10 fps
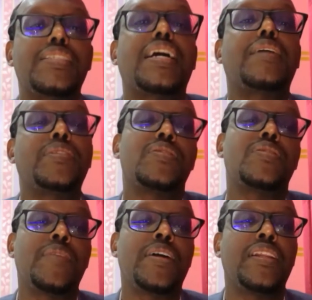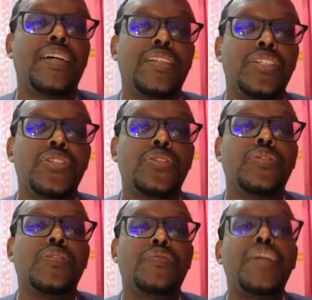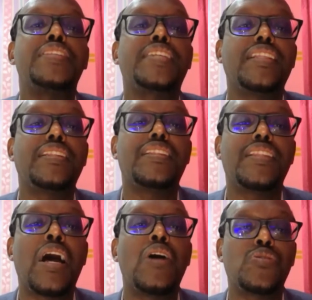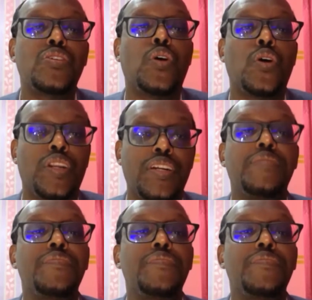talk about the Somaliland issue. First, get the house in order,